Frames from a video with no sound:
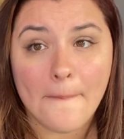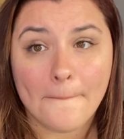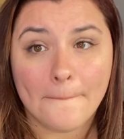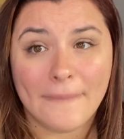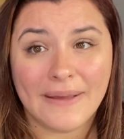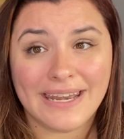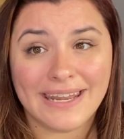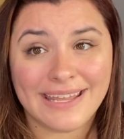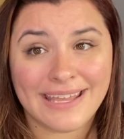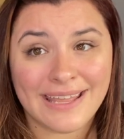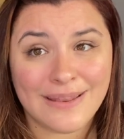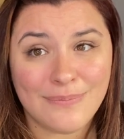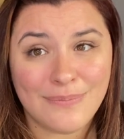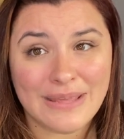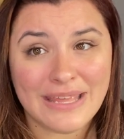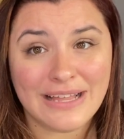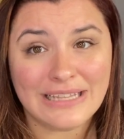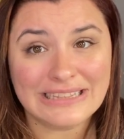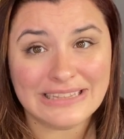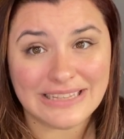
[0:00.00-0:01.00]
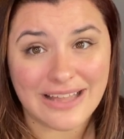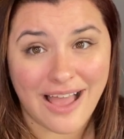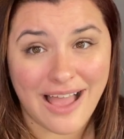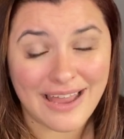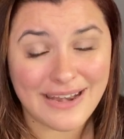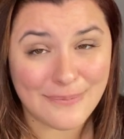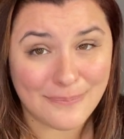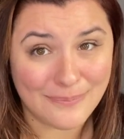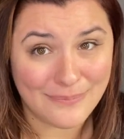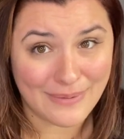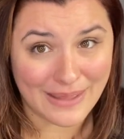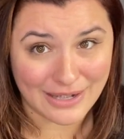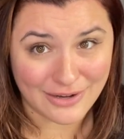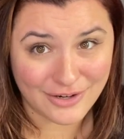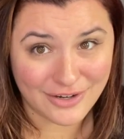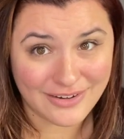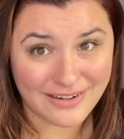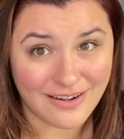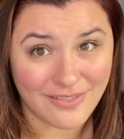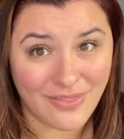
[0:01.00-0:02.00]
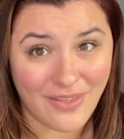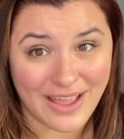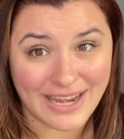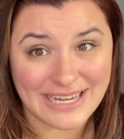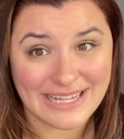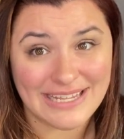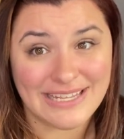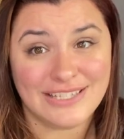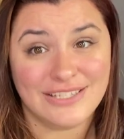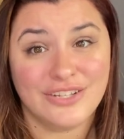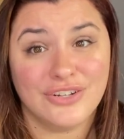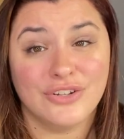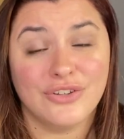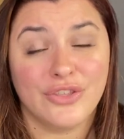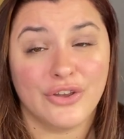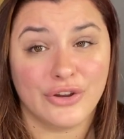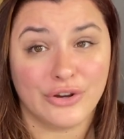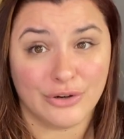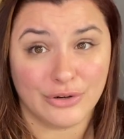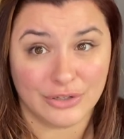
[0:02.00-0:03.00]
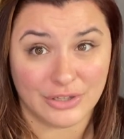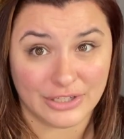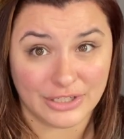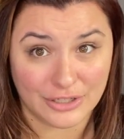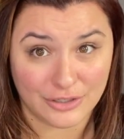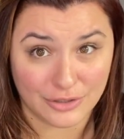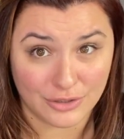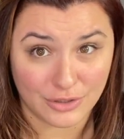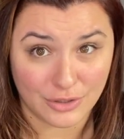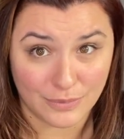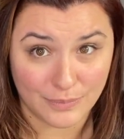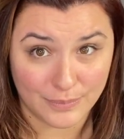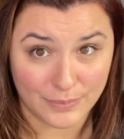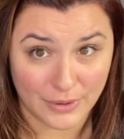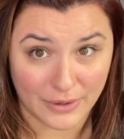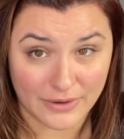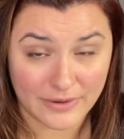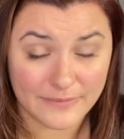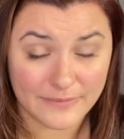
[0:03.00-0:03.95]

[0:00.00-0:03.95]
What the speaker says: but it can be a lot better and a lot easier the earlier you book.